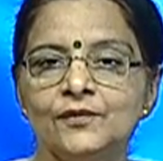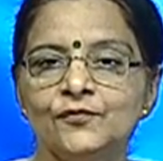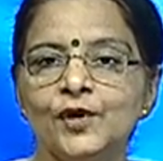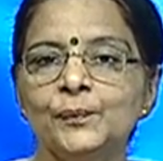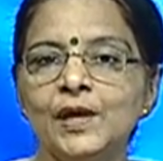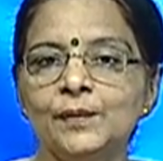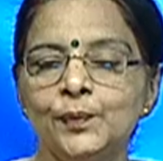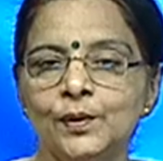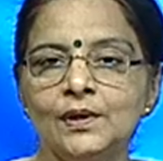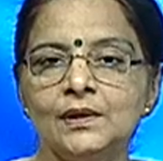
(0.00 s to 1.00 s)
from their
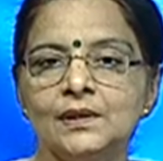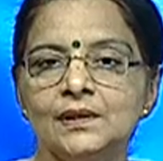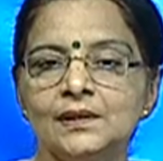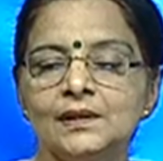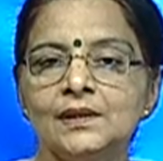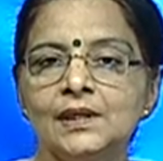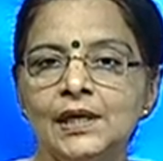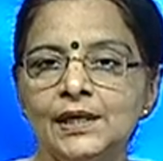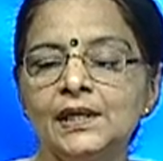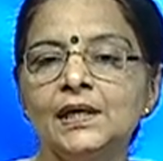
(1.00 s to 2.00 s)
book
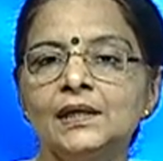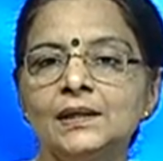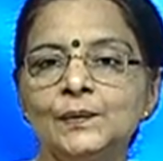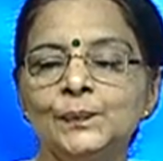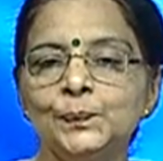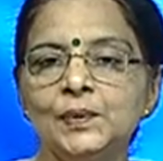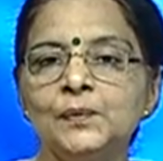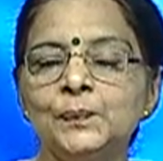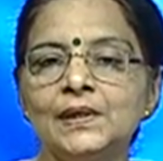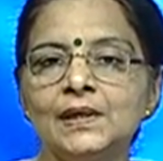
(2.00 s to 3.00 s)
India,
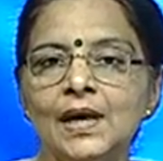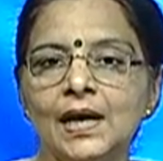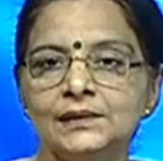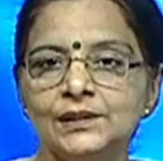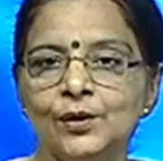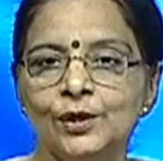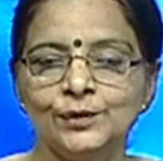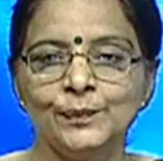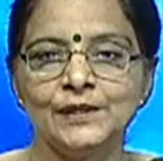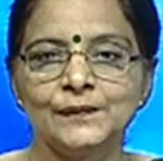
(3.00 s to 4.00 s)
People and
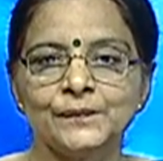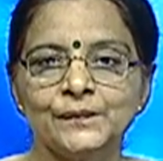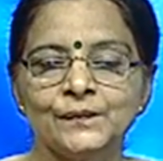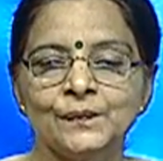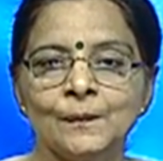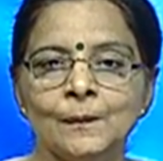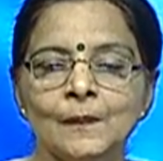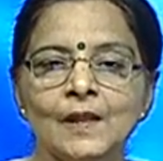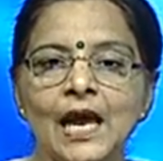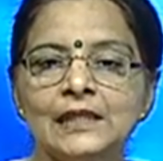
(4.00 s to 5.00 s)
Economy,
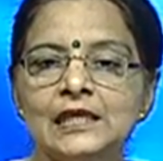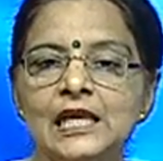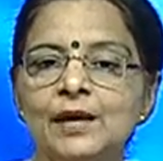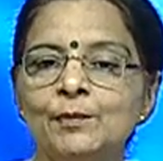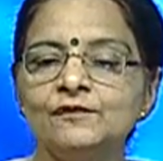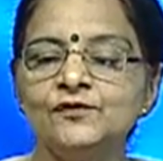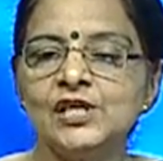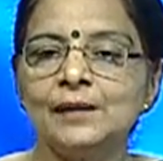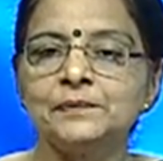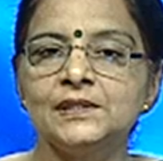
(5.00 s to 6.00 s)
and the name of
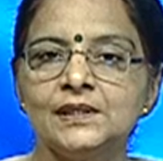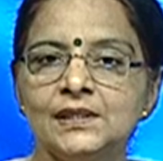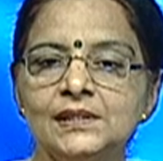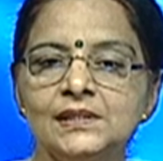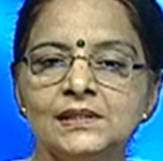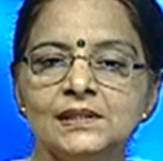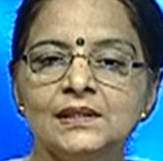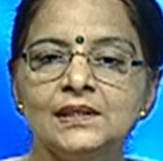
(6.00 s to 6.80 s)
chapter is